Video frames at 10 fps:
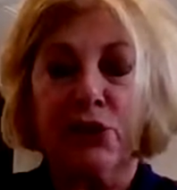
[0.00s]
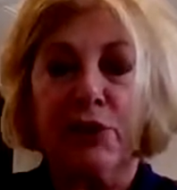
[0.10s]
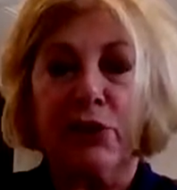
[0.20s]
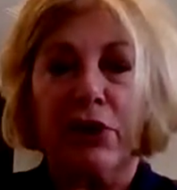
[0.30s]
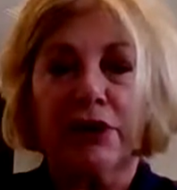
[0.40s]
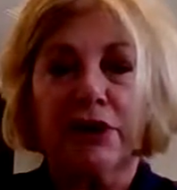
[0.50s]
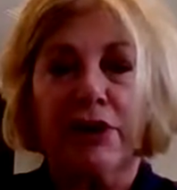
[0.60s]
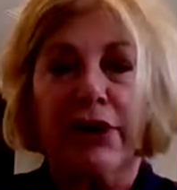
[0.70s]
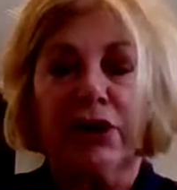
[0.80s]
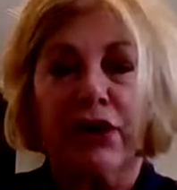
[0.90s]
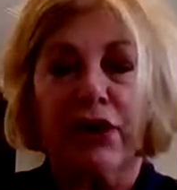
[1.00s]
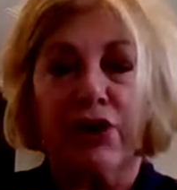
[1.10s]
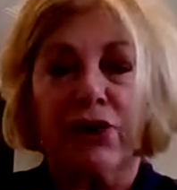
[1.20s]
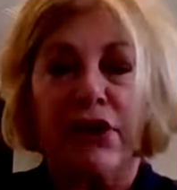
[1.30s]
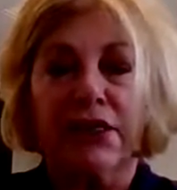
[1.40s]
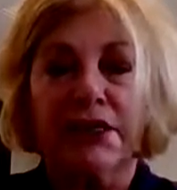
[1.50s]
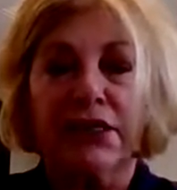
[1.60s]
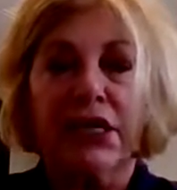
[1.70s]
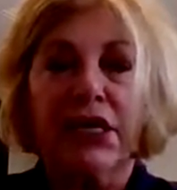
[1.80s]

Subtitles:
We participate in a lot of their events,